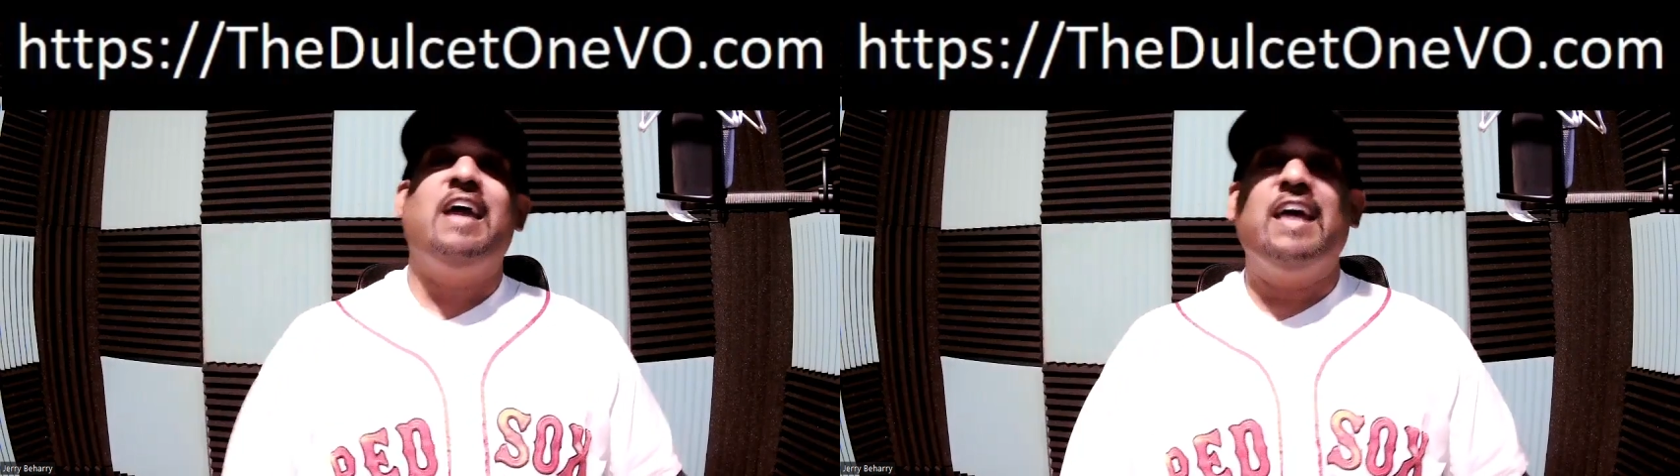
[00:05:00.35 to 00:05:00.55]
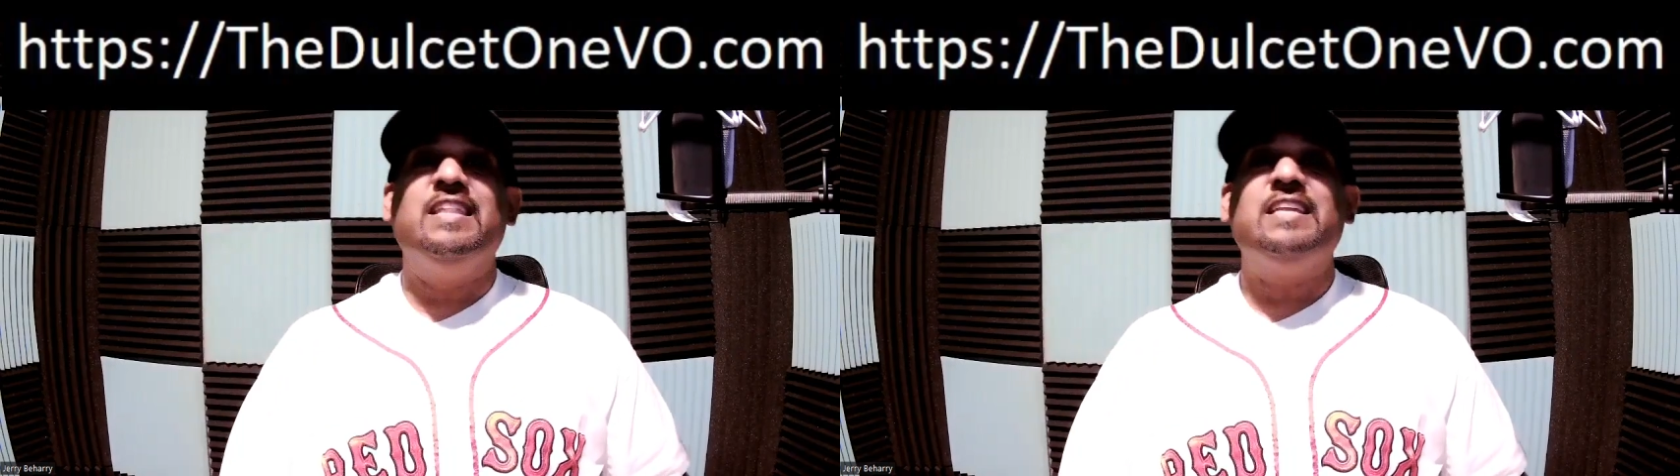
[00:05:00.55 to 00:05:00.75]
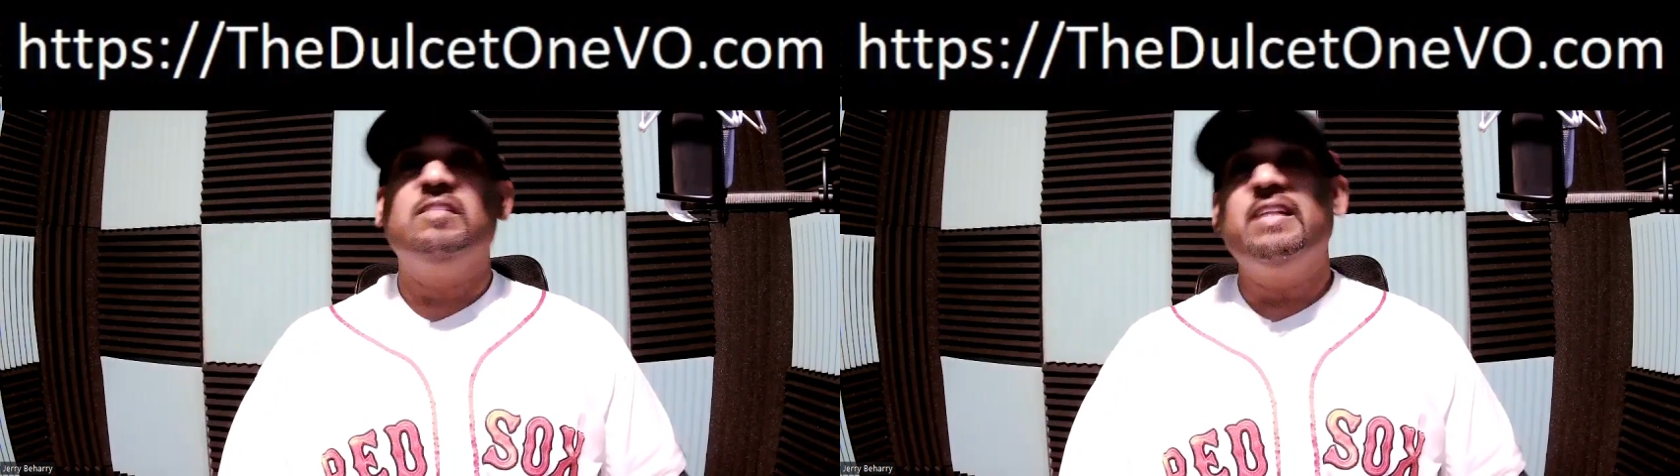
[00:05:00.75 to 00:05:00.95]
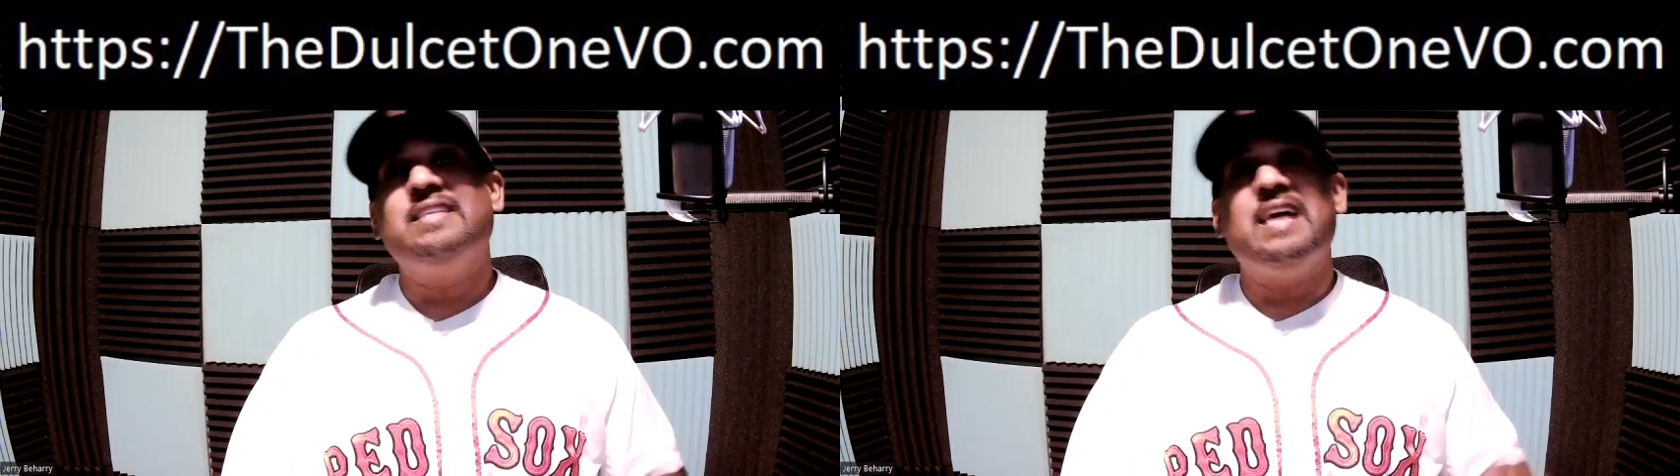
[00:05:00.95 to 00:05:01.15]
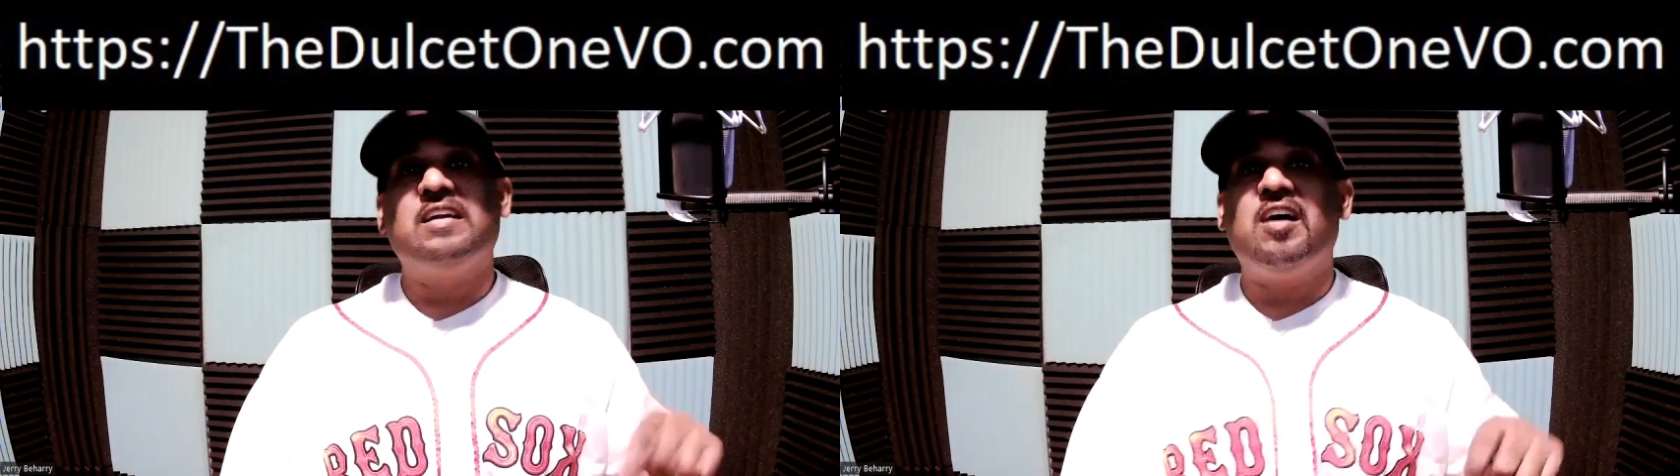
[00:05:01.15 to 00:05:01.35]
And then
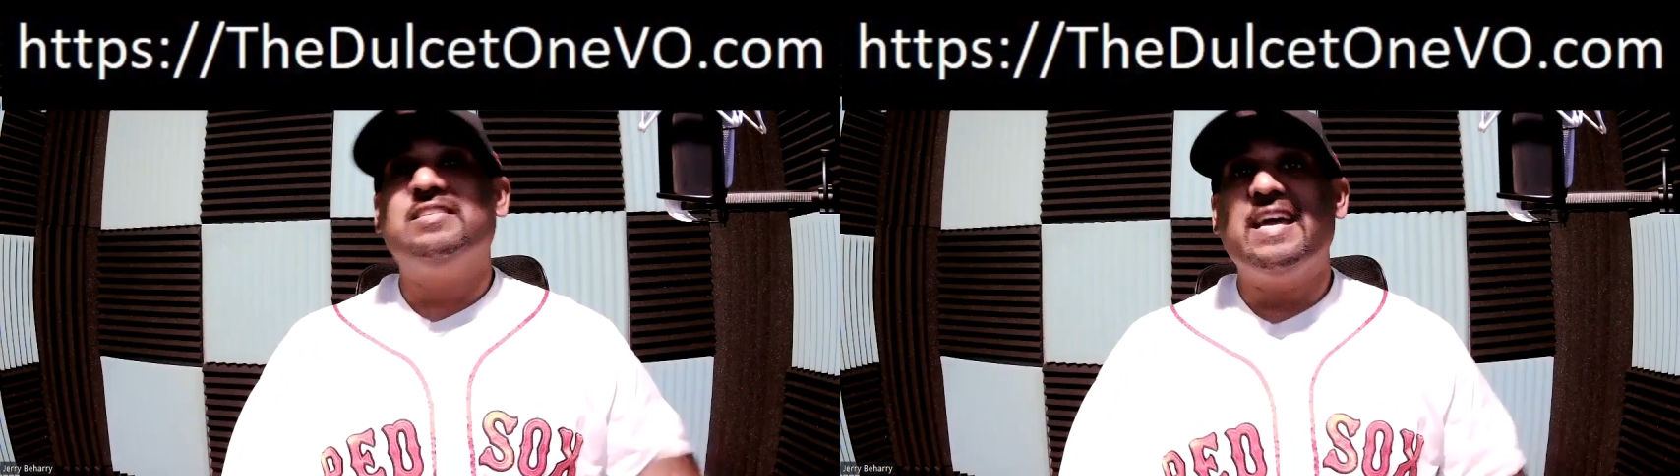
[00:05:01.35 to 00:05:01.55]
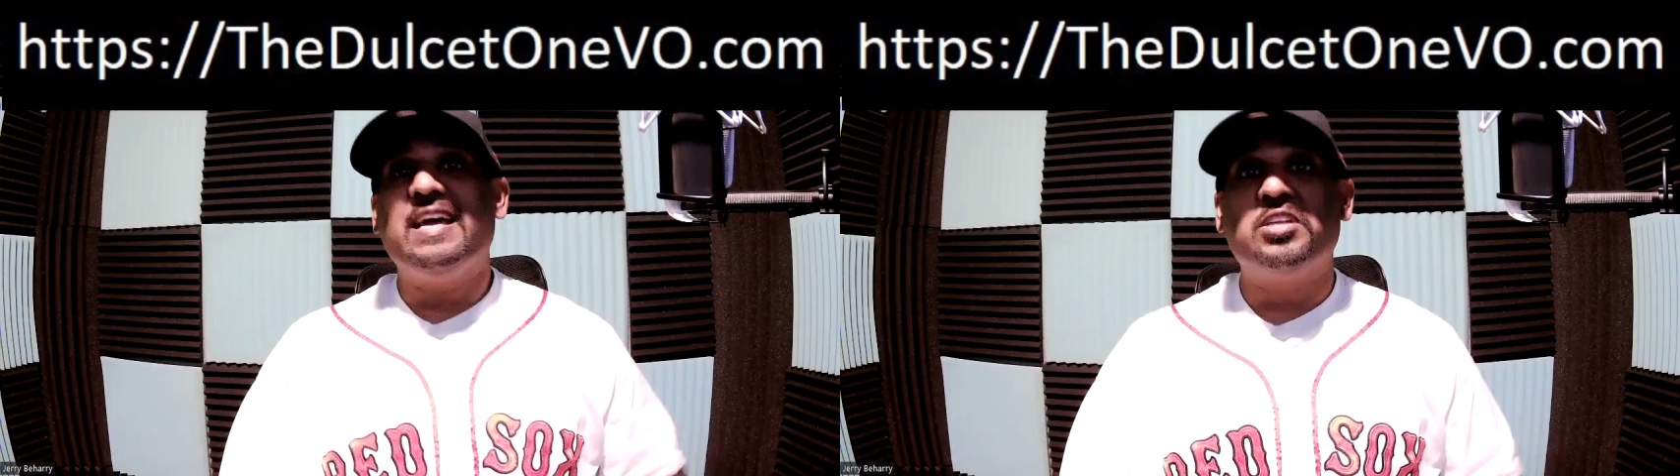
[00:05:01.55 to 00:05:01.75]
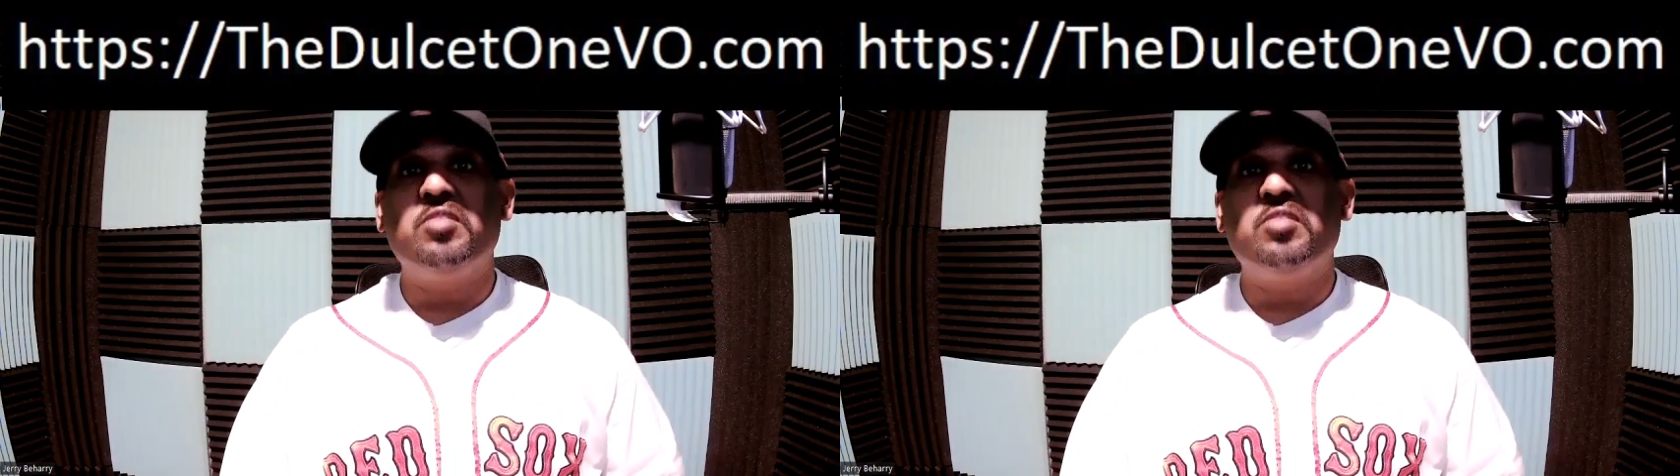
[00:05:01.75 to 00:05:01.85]
click that contact